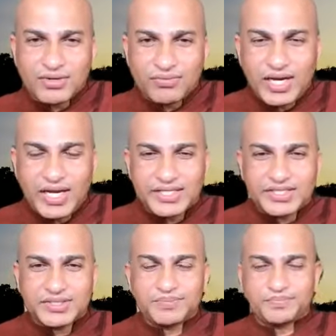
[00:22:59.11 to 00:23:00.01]

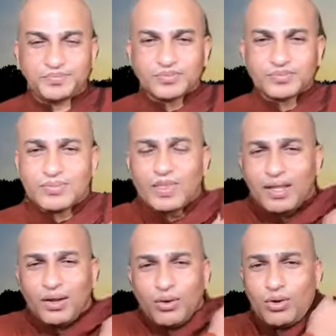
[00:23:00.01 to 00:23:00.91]
village,
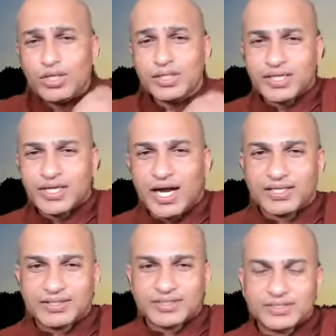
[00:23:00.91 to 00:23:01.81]
all the
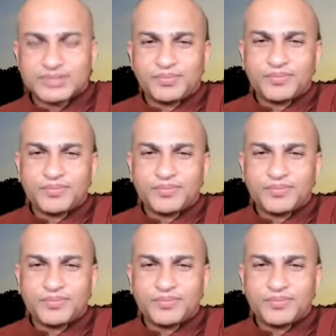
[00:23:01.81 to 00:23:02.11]
ducks.